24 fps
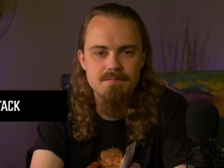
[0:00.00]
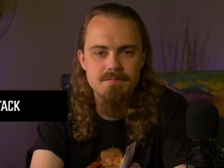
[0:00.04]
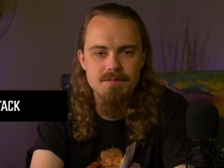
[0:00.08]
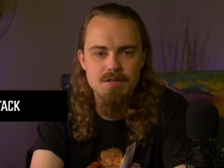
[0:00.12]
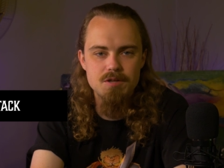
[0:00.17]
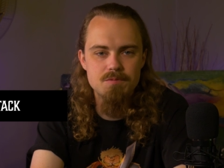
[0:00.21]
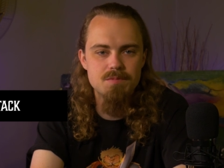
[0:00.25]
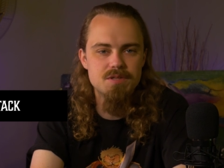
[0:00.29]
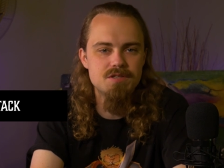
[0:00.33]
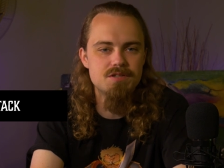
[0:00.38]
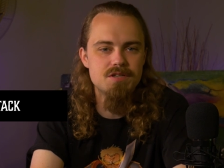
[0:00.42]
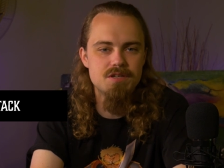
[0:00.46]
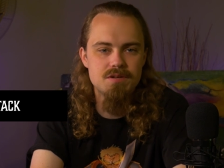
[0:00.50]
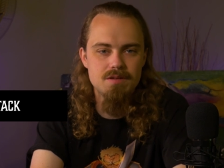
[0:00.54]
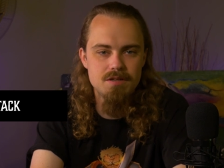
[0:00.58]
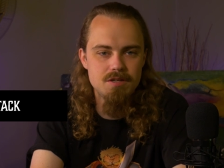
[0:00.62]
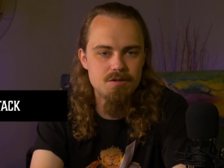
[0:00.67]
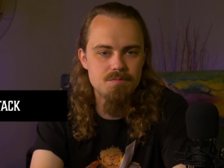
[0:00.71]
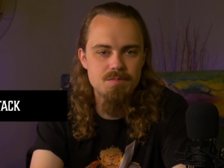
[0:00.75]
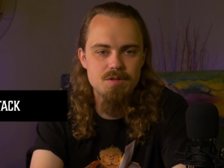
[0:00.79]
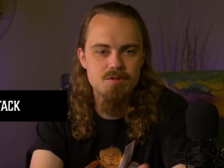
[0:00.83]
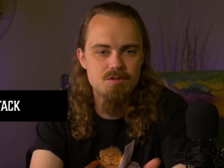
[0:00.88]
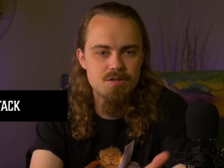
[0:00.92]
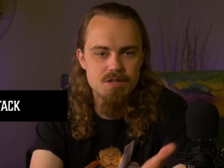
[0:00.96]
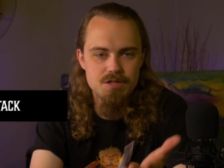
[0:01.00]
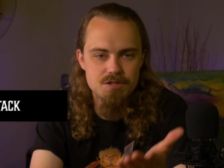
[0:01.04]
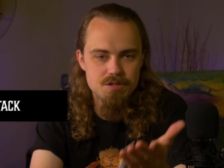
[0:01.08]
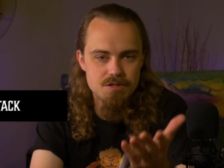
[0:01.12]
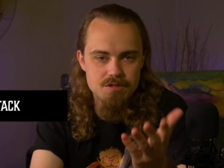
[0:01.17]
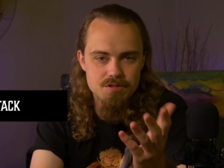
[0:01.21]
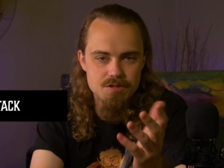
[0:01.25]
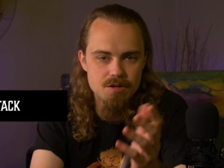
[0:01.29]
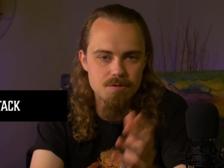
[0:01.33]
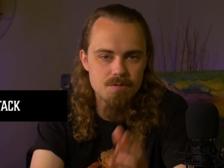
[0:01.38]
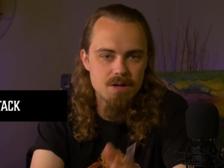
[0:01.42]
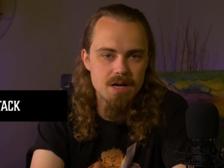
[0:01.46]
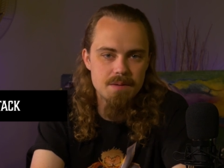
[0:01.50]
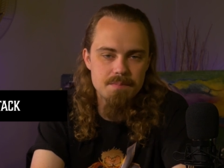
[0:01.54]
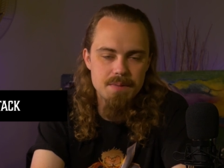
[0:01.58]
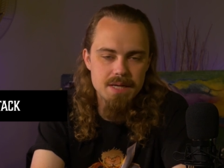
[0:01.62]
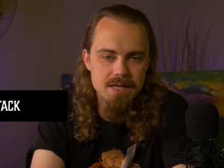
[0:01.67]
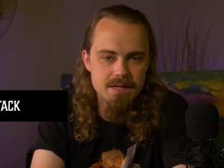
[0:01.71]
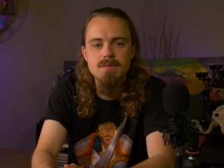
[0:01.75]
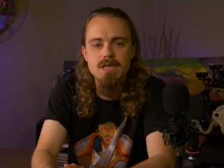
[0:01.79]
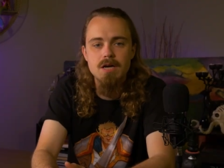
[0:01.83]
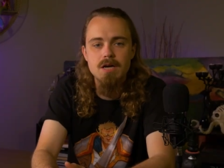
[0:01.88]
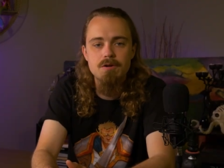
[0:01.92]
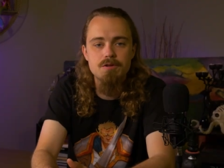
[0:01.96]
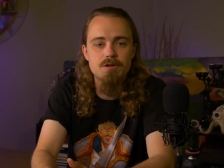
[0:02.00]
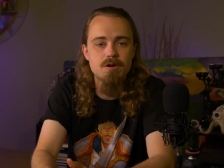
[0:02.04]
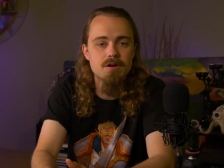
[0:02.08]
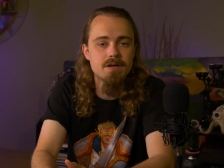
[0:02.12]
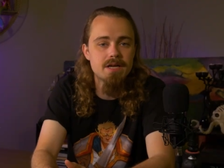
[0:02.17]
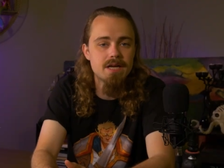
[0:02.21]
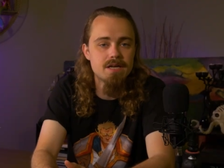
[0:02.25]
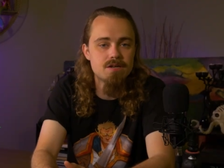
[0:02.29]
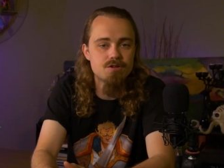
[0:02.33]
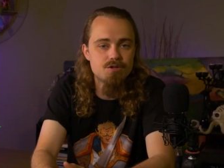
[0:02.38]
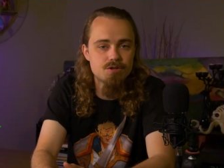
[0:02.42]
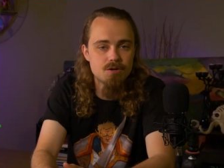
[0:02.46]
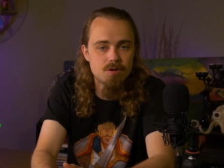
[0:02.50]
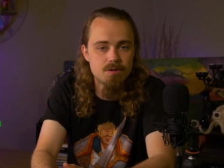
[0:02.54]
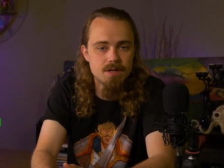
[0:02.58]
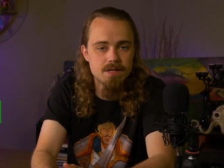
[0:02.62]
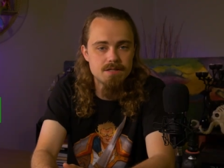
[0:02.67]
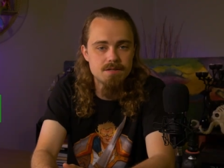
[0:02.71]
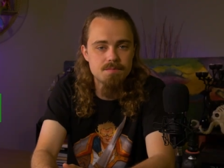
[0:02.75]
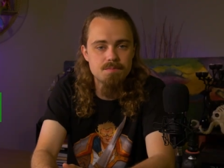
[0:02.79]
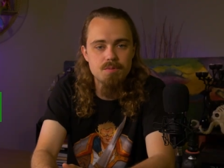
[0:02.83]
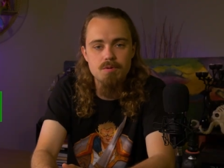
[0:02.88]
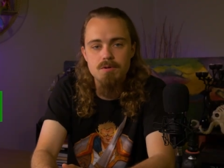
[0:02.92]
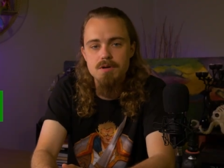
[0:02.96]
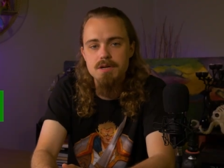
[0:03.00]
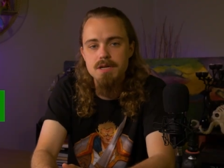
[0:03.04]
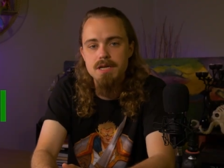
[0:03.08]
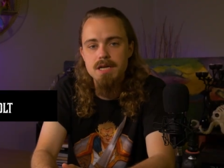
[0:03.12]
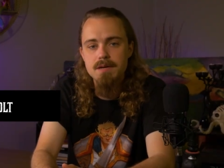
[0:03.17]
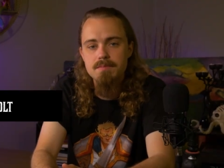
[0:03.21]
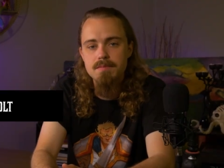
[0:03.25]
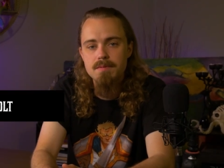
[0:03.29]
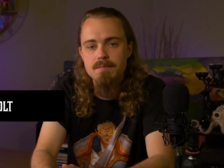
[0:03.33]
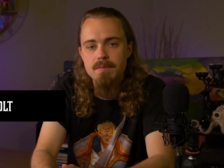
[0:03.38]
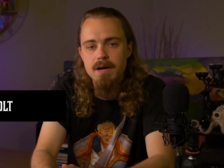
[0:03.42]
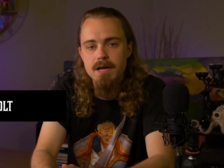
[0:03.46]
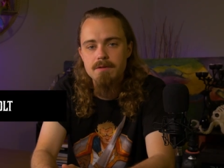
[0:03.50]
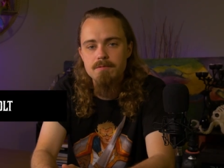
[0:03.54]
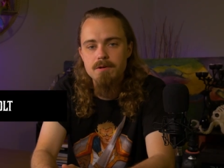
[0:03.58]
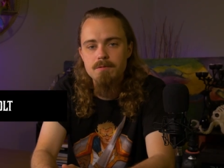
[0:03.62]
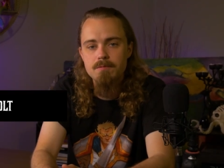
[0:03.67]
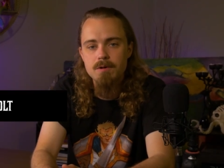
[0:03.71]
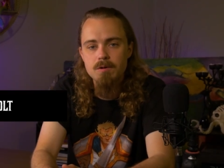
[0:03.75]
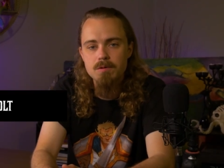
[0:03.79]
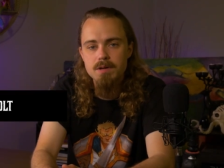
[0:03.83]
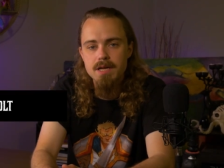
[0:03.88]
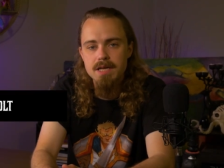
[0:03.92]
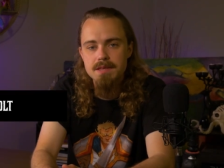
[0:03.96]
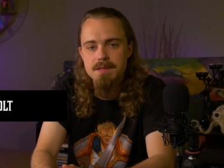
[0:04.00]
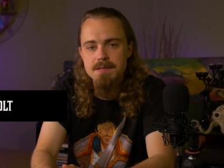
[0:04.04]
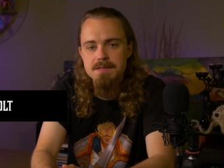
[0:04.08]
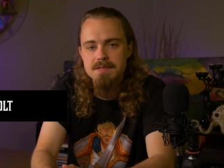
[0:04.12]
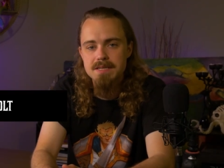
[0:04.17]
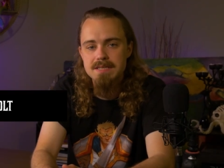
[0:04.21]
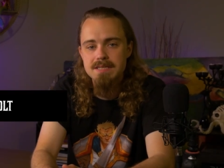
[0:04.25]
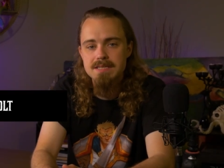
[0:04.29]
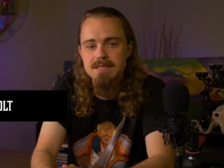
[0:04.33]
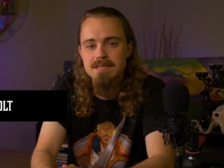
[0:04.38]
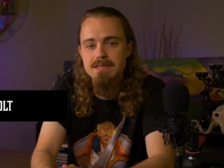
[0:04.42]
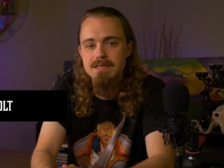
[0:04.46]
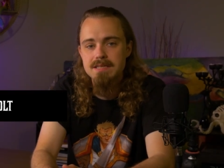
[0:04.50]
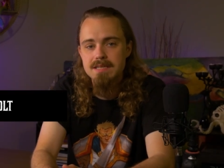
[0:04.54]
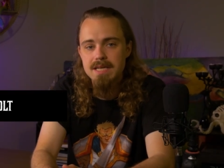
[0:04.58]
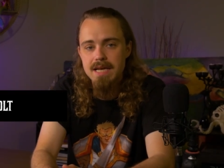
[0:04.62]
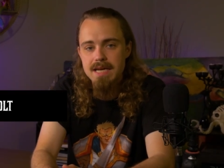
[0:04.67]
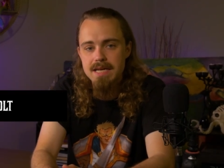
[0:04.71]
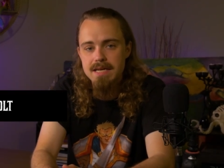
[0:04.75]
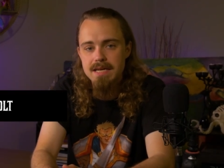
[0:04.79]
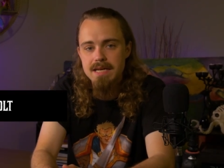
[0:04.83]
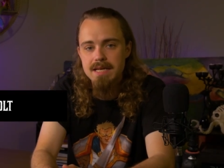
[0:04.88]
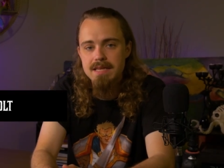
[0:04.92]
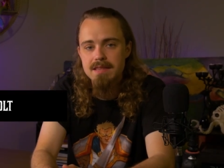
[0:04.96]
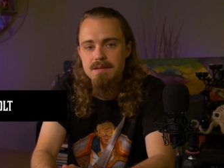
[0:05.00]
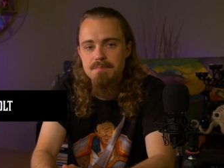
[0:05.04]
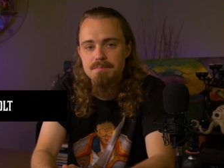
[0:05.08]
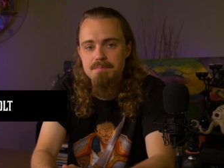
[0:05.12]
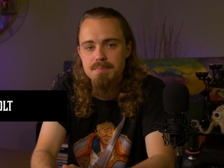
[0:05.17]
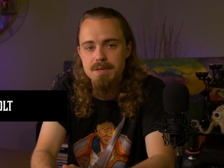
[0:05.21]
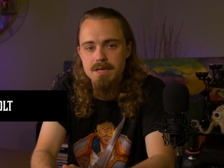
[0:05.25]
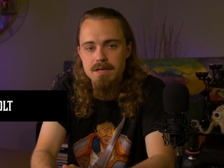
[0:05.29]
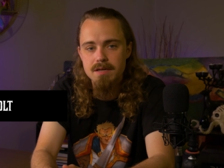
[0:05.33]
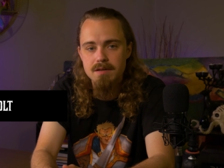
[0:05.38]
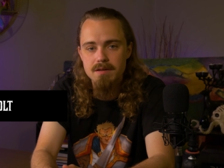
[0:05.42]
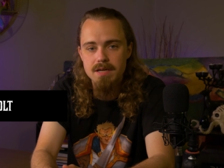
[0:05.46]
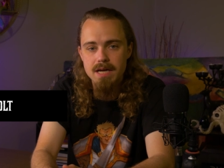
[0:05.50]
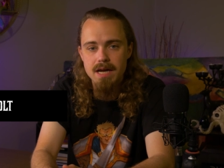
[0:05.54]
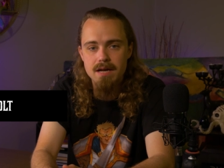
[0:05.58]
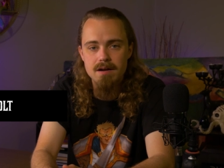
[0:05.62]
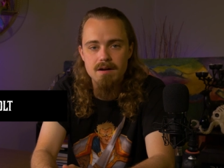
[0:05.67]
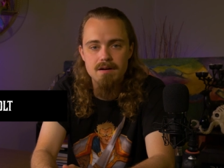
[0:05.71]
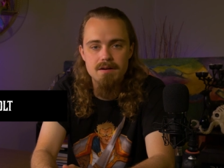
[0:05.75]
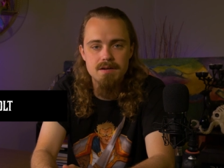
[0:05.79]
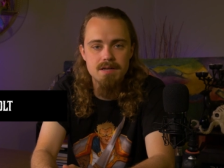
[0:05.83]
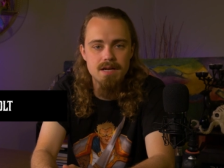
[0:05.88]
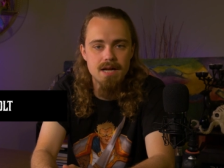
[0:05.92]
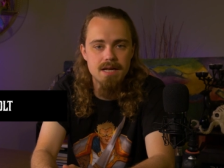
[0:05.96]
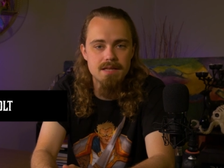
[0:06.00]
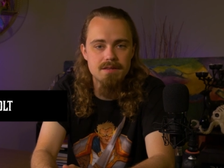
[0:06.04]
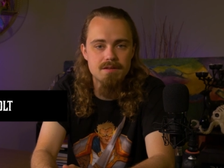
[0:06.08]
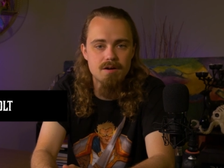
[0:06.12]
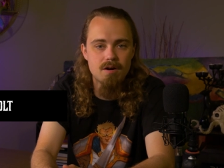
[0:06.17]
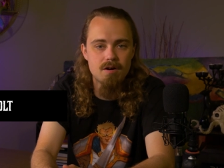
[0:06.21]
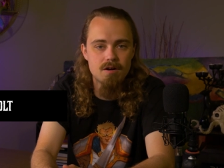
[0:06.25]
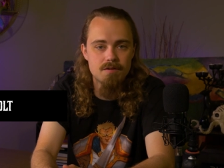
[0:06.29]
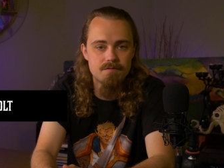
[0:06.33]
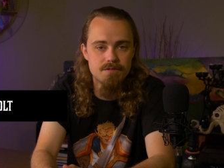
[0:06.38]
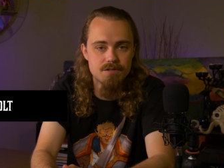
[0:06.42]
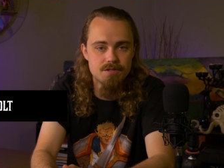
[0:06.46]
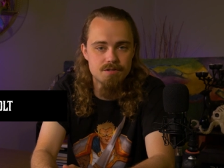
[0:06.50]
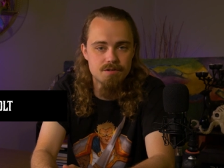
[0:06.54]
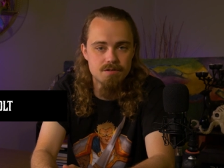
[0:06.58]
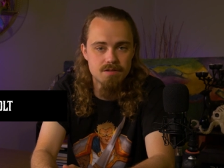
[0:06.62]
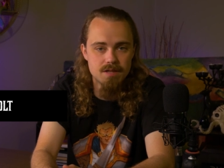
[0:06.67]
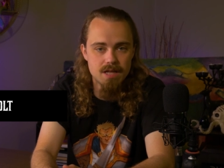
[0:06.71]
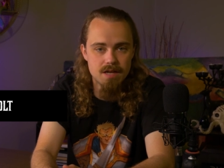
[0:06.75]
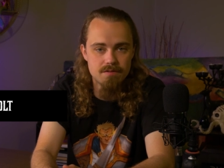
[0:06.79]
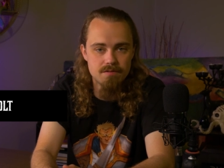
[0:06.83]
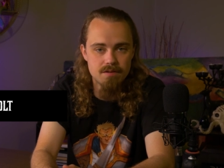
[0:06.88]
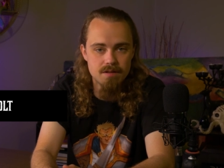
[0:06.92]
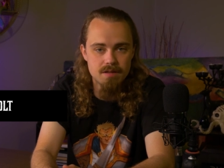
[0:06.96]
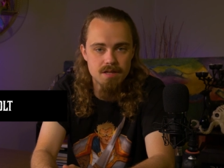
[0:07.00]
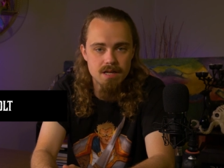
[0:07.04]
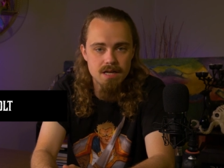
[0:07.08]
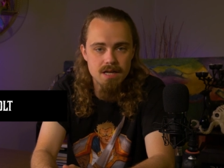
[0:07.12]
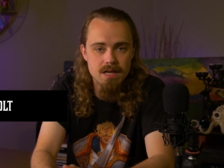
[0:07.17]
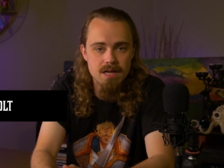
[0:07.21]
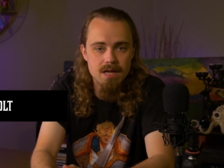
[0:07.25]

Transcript: you, you musicians know what I mean. Now, with Arcane Jolt, it's important to keep in mind we won't get this until late in the build at our 9th Artificer level,